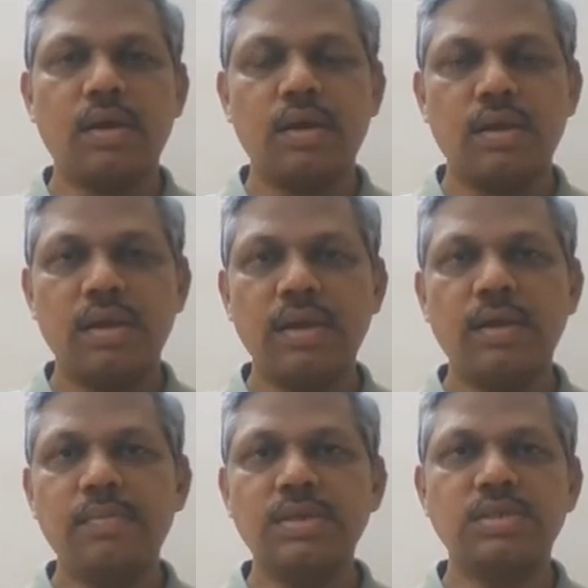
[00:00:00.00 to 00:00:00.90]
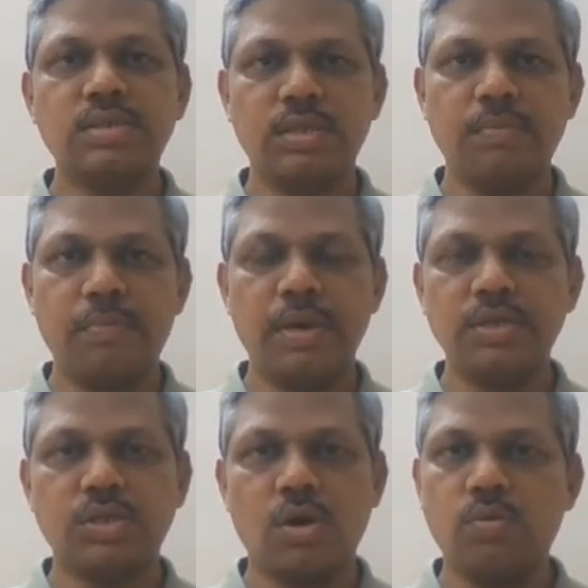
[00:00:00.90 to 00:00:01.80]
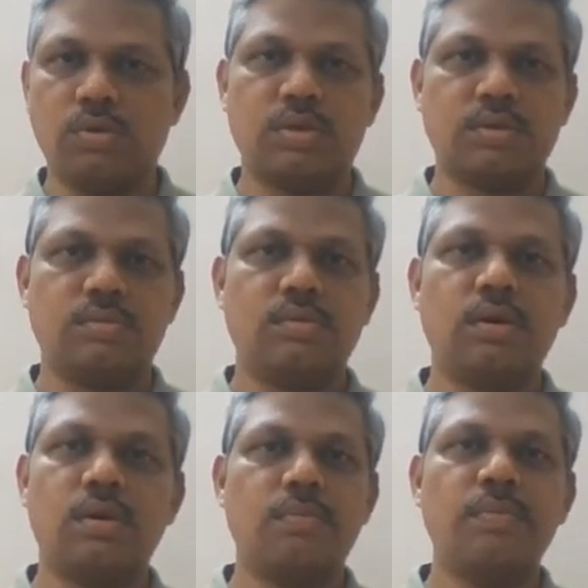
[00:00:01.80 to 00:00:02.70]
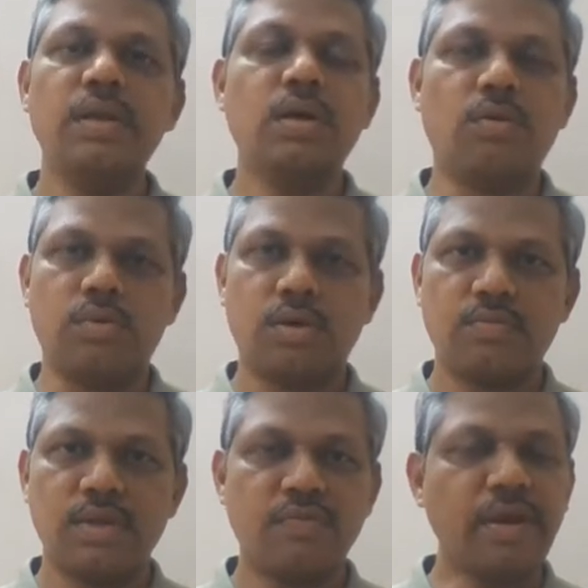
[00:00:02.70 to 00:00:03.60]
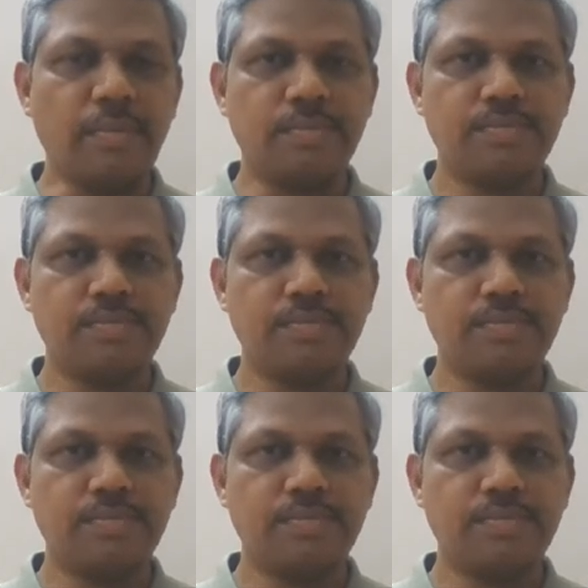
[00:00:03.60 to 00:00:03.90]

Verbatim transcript: it, increments the page count or pin count of that frame